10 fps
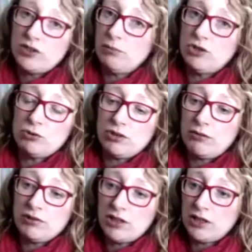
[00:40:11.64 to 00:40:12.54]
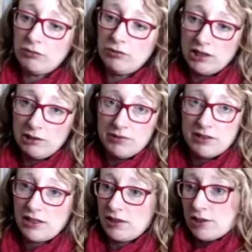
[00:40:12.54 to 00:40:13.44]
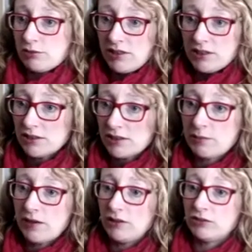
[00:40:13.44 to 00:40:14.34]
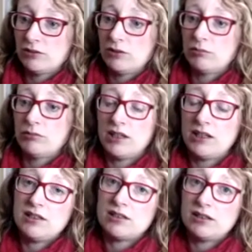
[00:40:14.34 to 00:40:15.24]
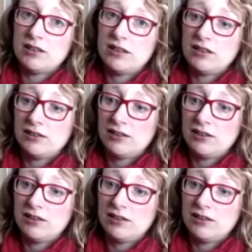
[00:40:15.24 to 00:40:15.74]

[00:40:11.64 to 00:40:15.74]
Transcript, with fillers: children, their entire curriculum is sensory, isn't it? Depending on, on what their needs are. And uh,